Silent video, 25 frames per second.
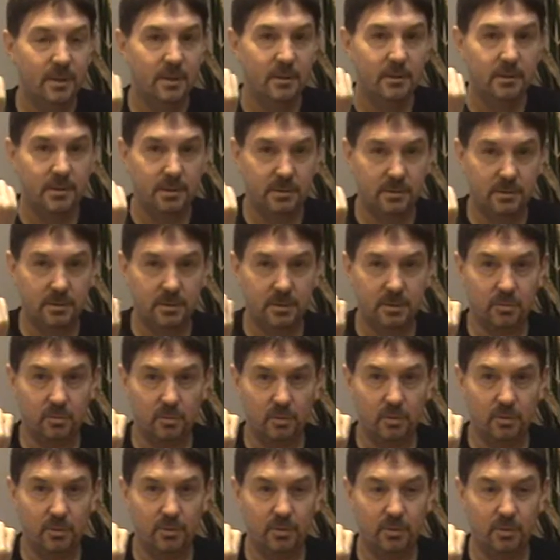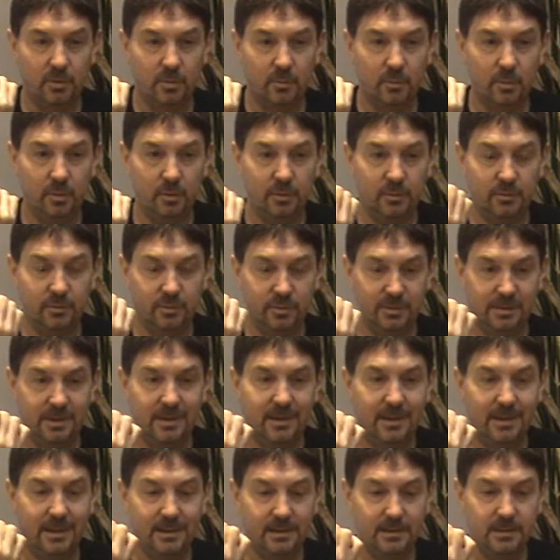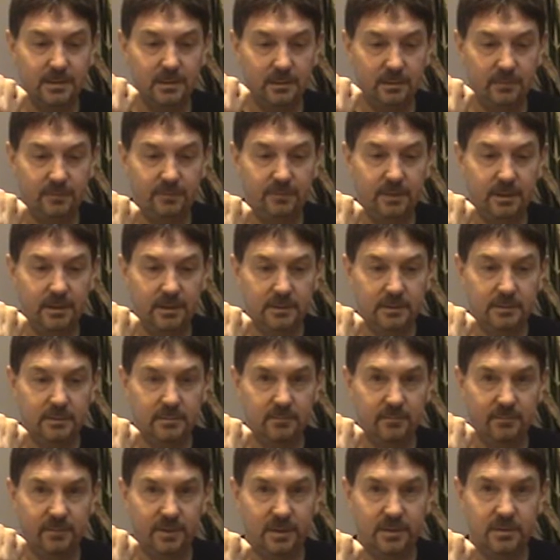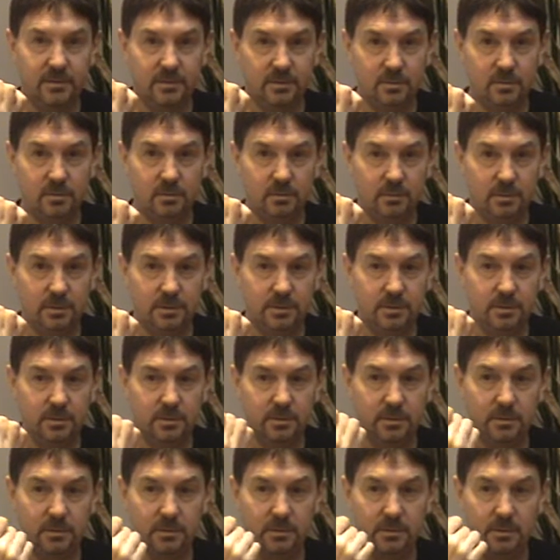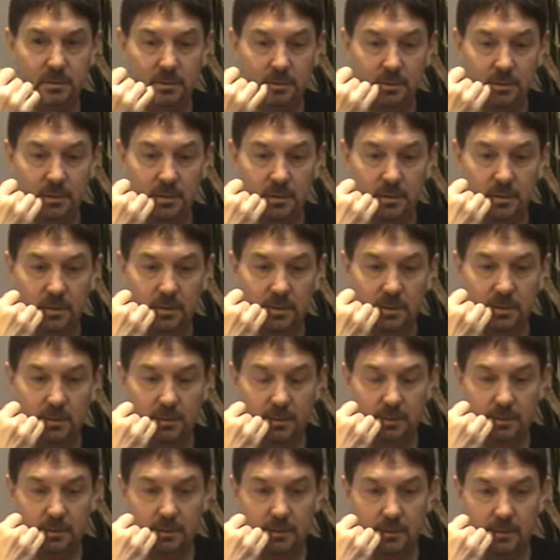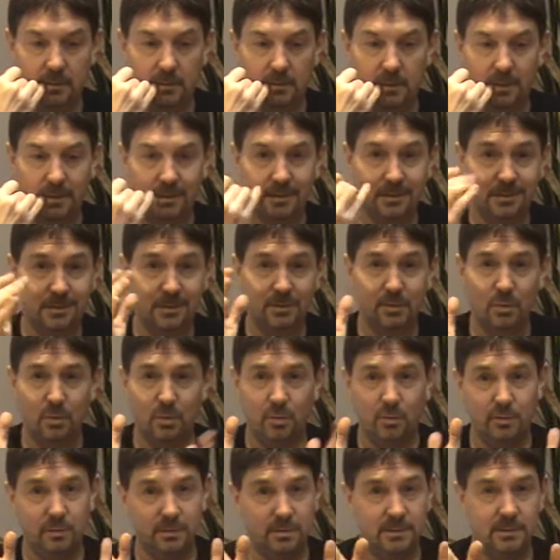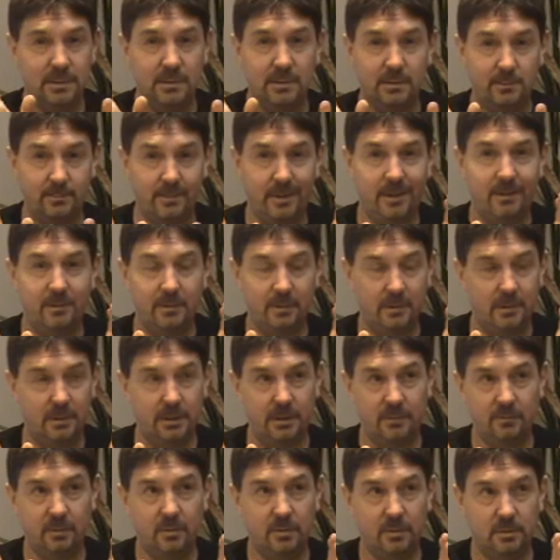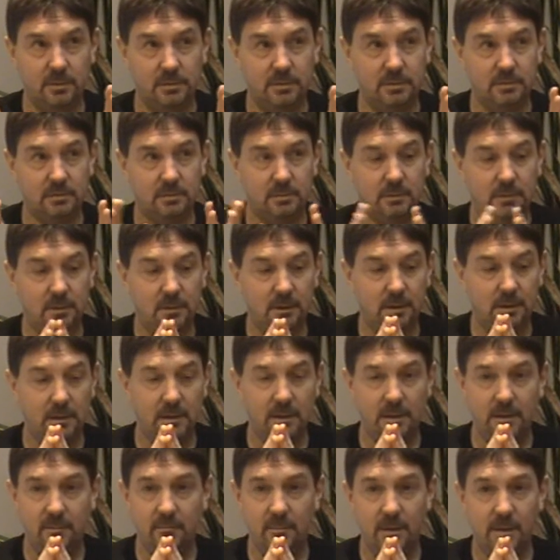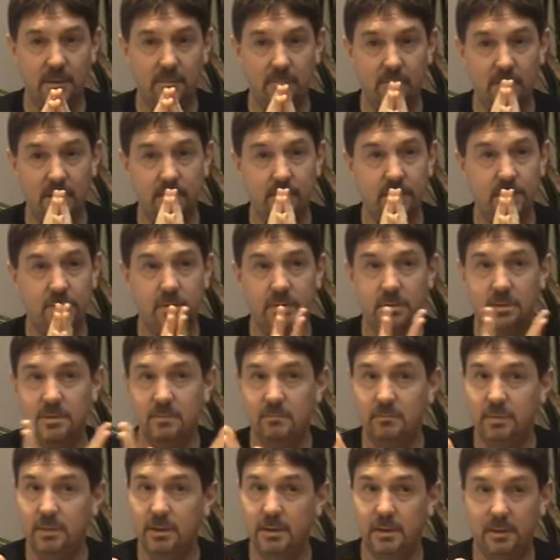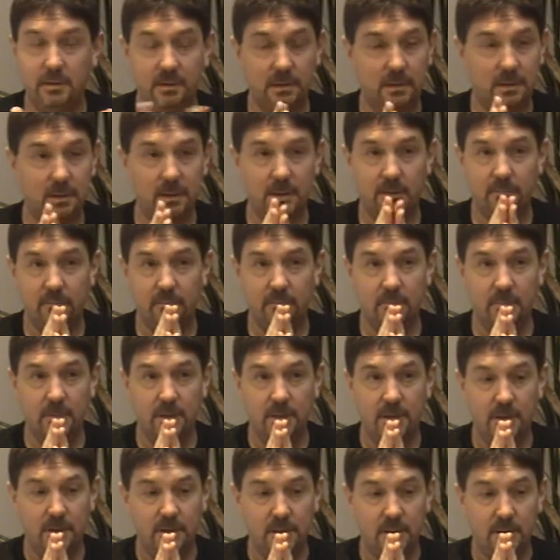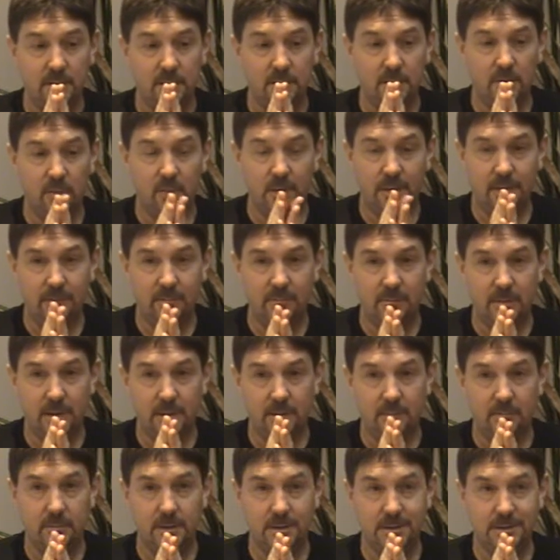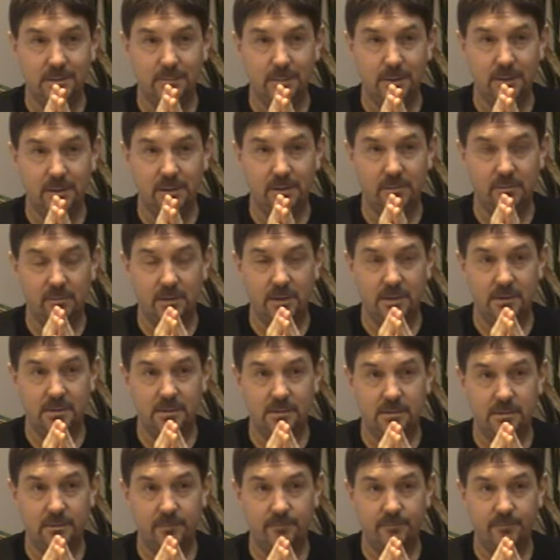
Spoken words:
this growth hormone. Does that actually affect fat storage? Because I don't understand the barrier that I've got, and it may be just simply that my metabolic rate,